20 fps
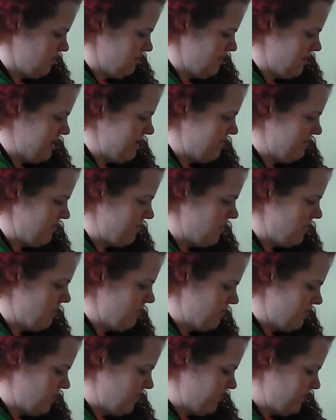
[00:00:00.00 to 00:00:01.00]
Half a
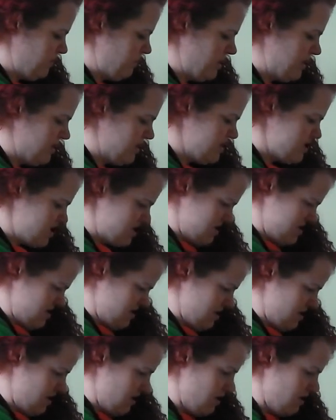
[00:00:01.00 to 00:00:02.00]
gobful if you've had it.
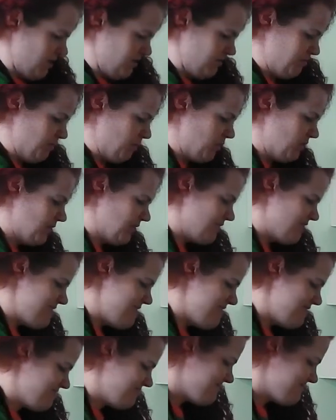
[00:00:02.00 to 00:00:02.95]
Oh, bugger out.